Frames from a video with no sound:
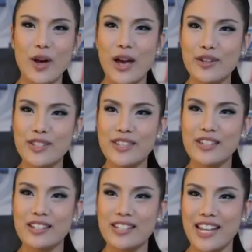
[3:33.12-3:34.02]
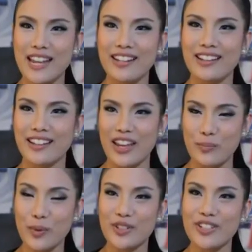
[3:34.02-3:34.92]
how does the data
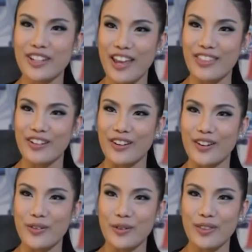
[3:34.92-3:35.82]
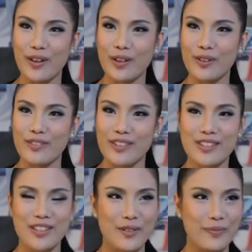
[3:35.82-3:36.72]
get put together with all of this,